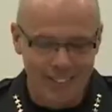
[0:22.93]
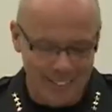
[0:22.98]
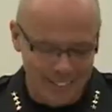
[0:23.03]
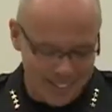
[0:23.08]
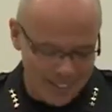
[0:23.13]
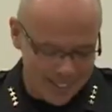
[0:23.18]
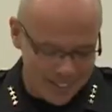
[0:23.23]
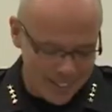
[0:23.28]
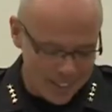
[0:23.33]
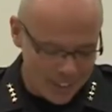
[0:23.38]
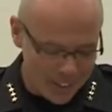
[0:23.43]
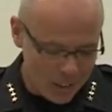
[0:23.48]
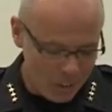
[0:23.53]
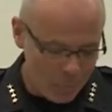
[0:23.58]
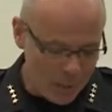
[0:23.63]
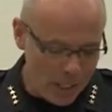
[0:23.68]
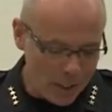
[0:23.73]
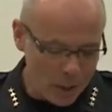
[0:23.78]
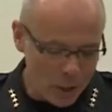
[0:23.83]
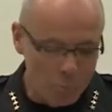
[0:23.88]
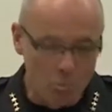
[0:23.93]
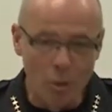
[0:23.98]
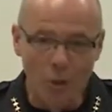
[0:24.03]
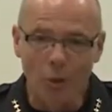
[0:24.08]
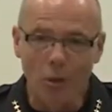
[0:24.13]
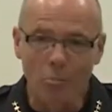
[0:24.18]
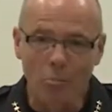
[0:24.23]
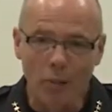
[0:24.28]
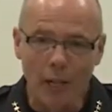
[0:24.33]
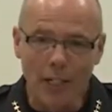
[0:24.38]
Nick Willard admits
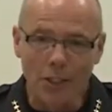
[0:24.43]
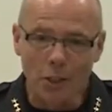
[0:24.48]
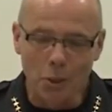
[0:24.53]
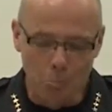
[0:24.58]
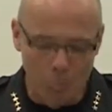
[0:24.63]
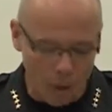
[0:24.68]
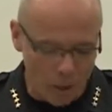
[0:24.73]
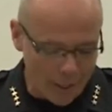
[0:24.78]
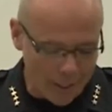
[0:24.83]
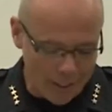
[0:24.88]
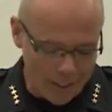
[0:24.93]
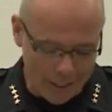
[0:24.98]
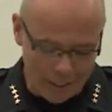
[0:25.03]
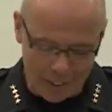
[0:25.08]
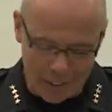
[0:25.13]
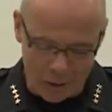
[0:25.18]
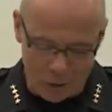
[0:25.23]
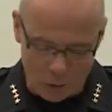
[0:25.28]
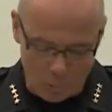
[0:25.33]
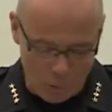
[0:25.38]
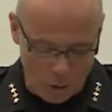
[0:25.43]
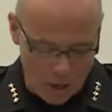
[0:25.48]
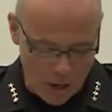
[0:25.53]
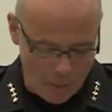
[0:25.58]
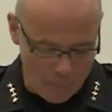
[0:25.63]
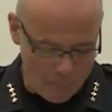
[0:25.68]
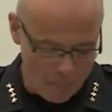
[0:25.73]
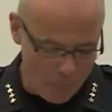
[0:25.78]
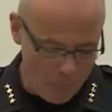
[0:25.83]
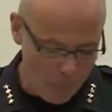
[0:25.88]
he wears his heart on his
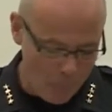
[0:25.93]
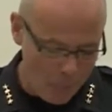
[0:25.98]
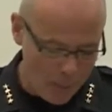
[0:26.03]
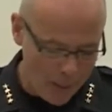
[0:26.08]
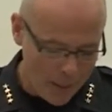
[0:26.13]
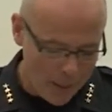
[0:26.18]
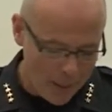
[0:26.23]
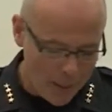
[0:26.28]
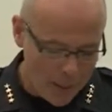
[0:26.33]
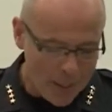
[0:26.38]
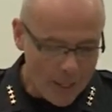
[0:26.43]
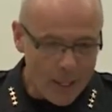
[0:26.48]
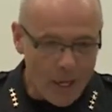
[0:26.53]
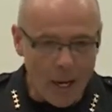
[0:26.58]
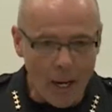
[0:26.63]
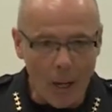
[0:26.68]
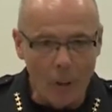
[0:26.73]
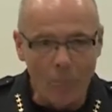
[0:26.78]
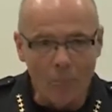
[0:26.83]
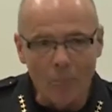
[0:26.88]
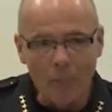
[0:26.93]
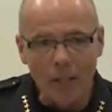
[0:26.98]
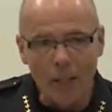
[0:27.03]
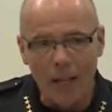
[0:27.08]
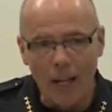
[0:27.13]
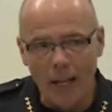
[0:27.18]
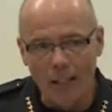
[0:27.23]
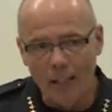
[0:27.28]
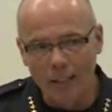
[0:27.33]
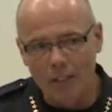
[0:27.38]
sleeve in every arena.
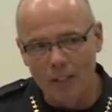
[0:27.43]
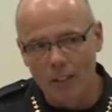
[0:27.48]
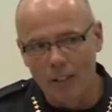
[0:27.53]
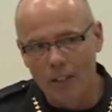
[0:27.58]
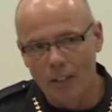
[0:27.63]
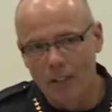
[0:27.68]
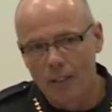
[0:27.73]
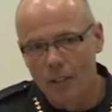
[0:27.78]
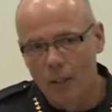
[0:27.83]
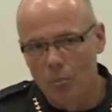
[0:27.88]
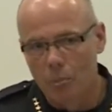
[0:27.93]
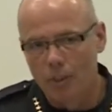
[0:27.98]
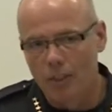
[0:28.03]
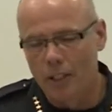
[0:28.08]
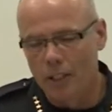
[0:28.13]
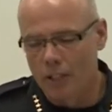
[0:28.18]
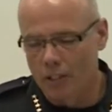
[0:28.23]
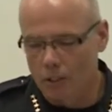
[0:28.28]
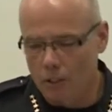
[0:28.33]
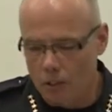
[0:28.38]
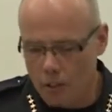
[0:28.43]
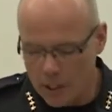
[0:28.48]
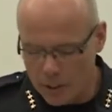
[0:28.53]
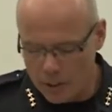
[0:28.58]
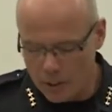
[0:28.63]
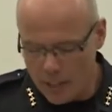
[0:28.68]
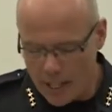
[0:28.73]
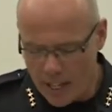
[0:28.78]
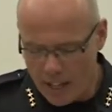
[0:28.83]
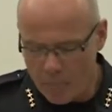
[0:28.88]
And it's a particular
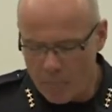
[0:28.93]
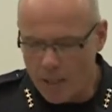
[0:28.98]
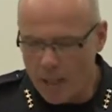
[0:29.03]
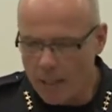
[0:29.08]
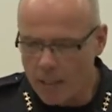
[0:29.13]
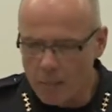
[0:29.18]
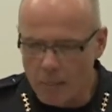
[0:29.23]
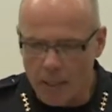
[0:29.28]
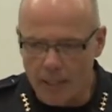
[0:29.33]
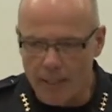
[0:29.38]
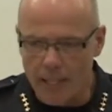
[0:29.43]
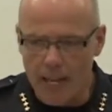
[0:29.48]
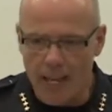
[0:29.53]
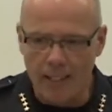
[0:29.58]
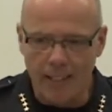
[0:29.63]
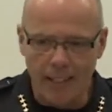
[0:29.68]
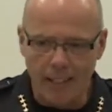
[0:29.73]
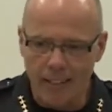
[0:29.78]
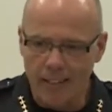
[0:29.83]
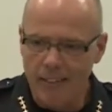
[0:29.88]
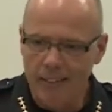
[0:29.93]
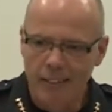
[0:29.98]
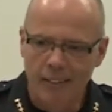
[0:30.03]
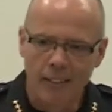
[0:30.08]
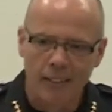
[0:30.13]
treasure to have my, my dad here.